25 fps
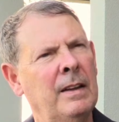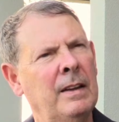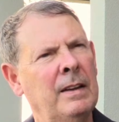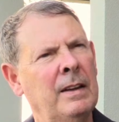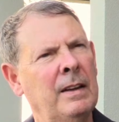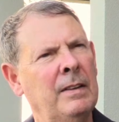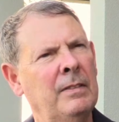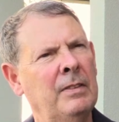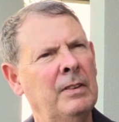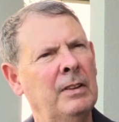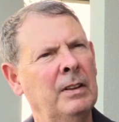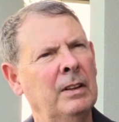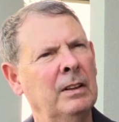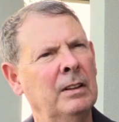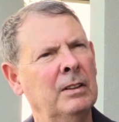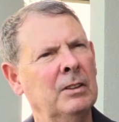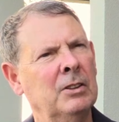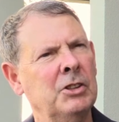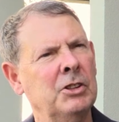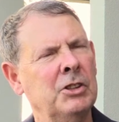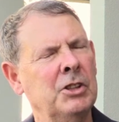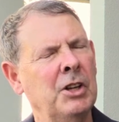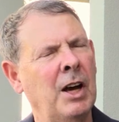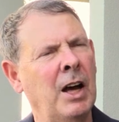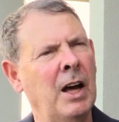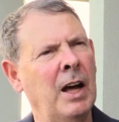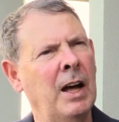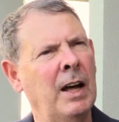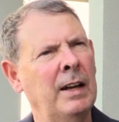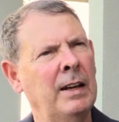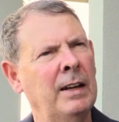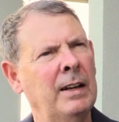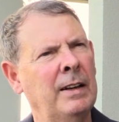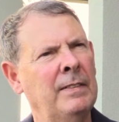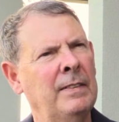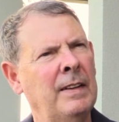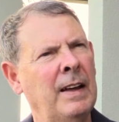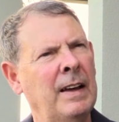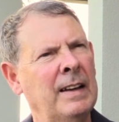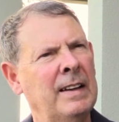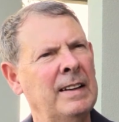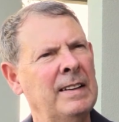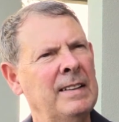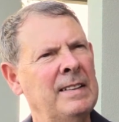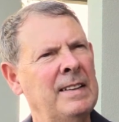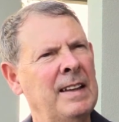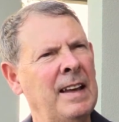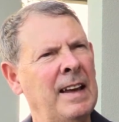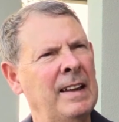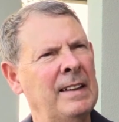give you a little shot, and that
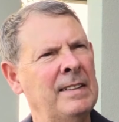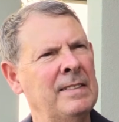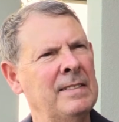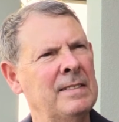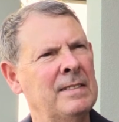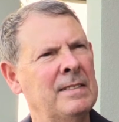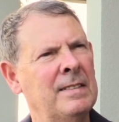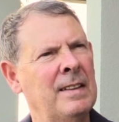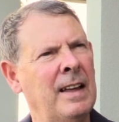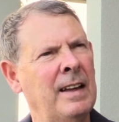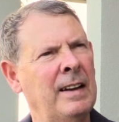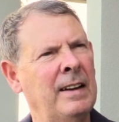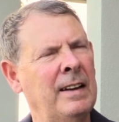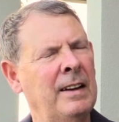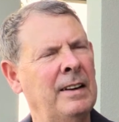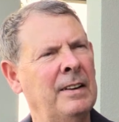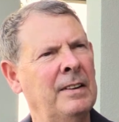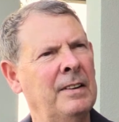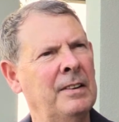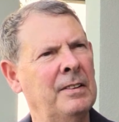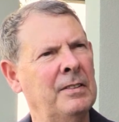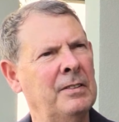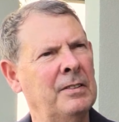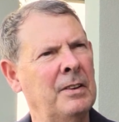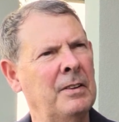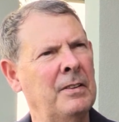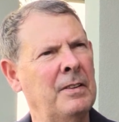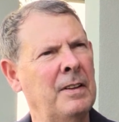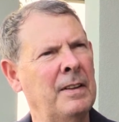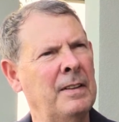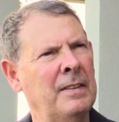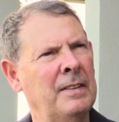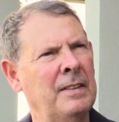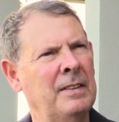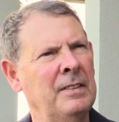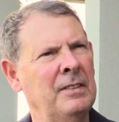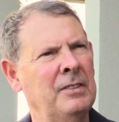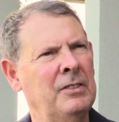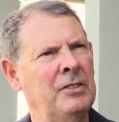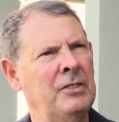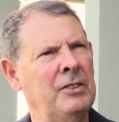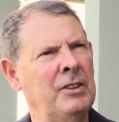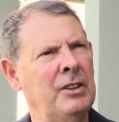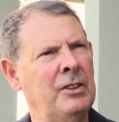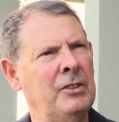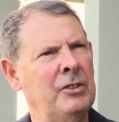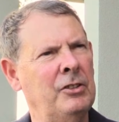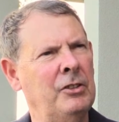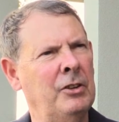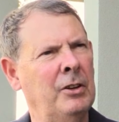deadens that area so they can
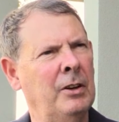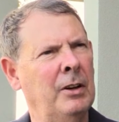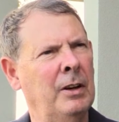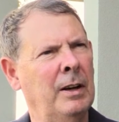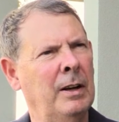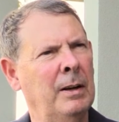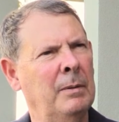stitch you up.